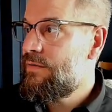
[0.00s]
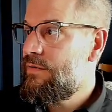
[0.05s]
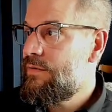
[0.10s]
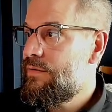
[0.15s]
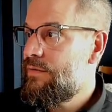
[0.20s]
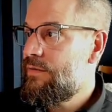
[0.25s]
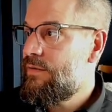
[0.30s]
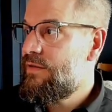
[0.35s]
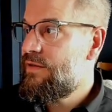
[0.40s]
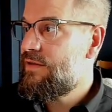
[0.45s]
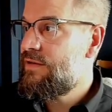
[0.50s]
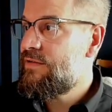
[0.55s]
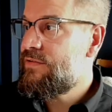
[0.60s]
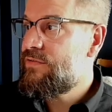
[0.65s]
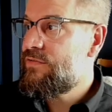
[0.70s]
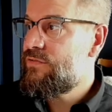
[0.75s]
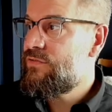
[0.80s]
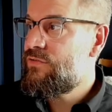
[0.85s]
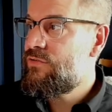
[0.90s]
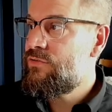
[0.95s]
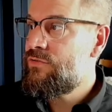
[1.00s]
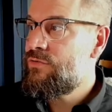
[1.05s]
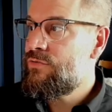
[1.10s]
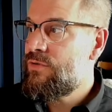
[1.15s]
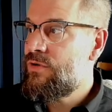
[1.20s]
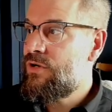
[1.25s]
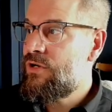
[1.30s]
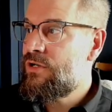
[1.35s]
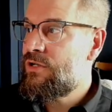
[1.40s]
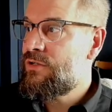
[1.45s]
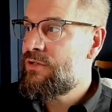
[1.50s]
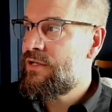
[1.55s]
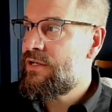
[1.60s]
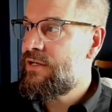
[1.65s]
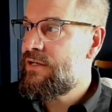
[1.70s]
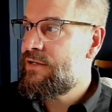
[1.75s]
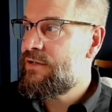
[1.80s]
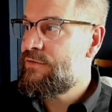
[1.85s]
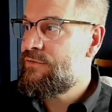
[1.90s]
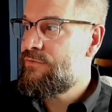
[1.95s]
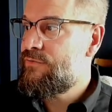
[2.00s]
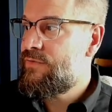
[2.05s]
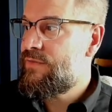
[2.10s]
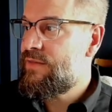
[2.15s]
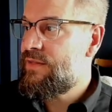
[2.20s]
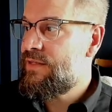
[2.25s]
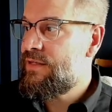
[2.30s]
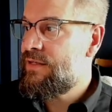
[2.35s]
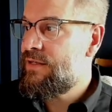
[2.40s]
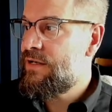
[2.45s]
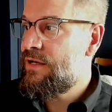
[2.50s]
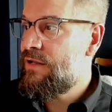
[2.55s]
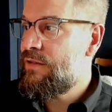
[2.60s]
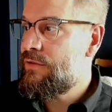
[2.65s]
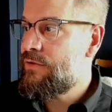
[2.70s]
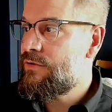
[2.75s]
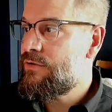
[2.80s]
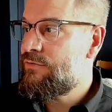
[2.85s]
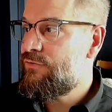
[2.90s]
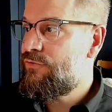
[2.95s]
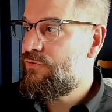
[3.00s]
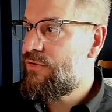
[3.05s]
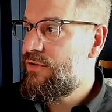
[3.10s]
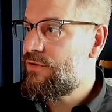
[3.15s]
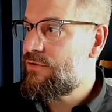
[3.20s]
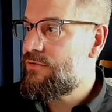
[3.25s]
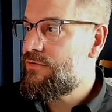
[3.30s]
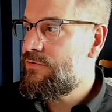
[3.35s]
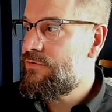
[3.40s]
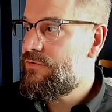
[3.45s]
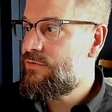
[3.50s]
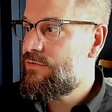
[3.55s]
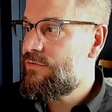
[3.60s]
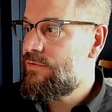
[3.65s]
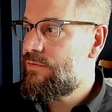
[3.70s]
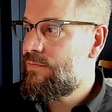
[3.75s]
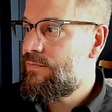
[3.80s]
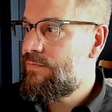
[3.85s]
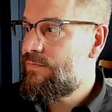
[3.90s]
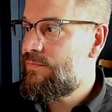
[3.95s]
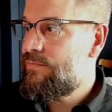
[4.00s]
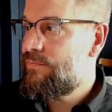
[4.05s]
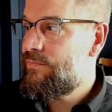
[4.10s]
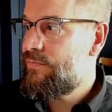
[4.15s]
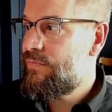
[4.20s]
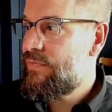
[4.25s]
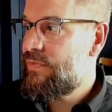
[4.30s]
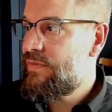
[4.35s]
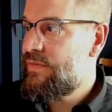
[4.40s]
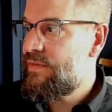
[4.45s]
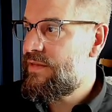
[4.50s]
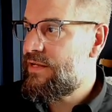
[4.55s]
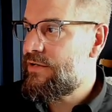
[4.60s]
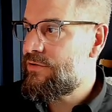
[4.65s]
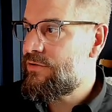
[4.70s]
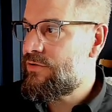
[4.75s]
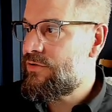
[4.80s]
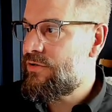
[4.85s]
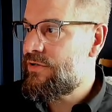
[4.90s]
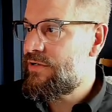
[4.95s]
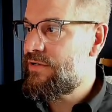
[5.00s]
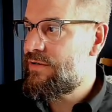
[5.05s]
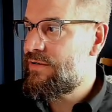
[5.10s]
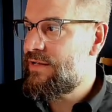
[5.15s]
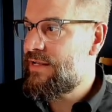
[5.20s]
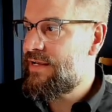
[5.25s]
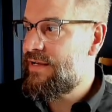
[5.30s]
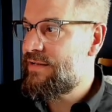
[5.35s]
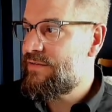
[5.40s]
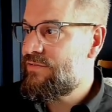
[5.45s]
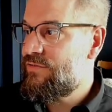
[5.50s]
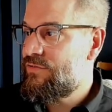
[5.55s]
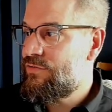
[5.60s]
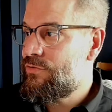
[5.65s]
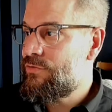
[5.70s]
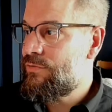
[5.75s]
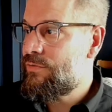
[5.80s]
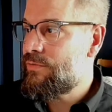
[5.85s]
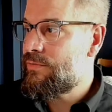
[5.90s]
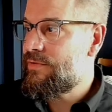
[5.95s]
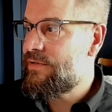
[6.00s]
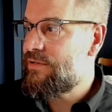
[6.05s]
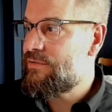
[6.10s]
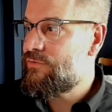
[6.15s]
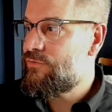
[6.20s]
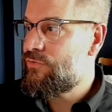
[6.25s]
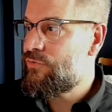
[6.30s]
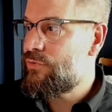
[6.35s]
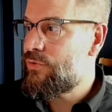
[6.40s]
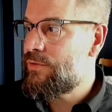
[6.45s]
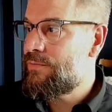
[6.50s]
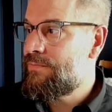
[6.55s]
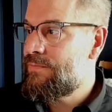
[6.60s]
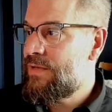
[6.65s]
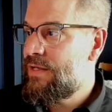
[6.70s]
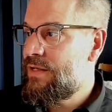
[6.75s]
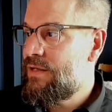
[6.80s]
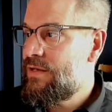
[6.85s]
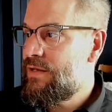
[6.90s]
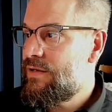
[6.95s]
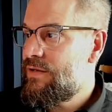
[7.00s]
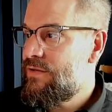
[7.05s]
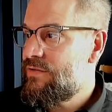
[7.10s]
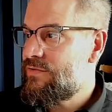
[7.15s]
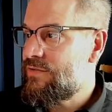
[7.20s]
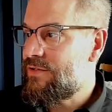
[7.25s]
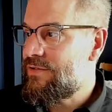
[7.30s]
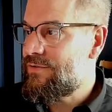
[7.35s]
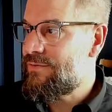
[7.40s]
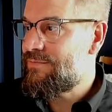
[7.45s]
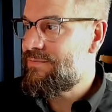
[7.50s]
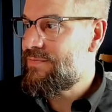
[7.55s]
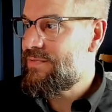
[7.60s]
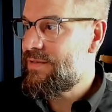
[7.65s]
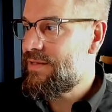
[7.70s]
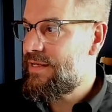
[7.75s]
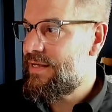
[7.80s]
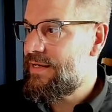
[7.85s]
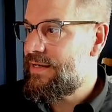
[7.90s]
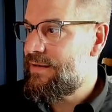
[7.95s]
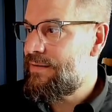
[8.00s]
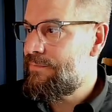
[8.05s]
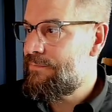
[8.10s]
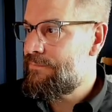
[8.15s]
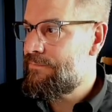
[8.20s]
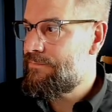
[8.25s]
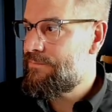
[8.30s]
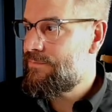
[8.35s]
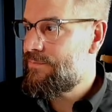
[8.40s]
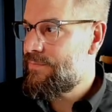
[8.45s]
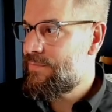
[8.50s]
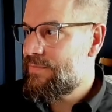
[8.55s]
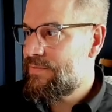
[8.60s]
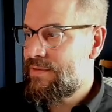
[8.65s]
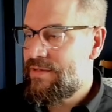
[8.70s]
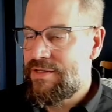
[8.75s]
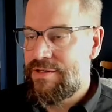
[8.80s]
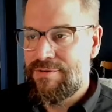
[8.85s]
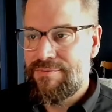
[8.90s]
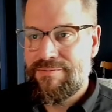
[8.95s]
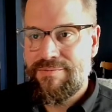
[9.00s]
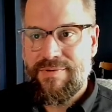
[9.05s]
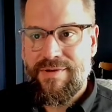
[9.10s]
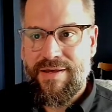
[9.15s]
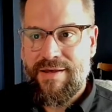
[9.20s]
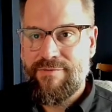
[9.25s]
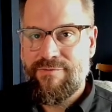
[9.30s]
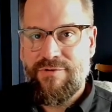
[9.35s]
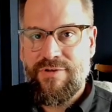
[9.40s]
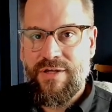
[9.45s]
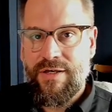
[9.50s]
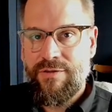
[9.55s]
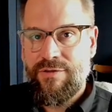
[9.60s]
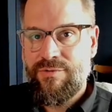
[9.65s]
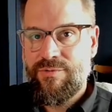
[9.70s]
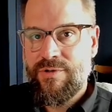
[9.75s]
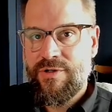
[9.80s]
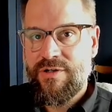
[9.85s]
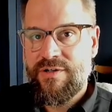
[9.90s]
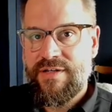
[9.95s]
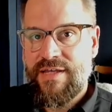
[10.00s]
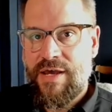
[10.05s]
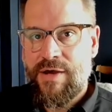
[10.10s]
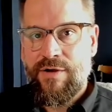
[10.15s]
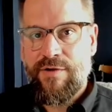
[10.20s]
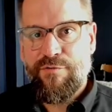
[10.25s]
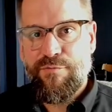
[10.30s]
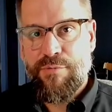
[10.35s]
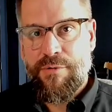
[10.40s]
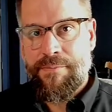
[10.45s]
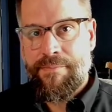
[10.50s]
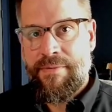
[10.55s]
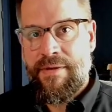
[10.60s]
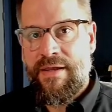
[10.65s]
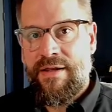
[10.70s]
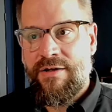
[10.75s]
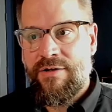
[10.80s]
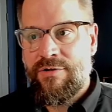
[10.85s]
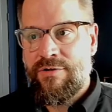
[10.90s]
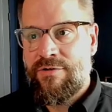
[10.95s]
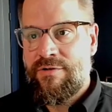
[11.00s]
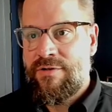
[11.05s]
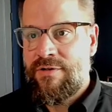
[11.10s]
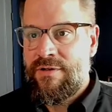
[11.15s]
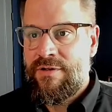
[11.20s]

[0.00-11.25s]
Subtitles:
this to all of the other fillers that are on lines 2, 3, and 4. So, I've done the work now. I've prepared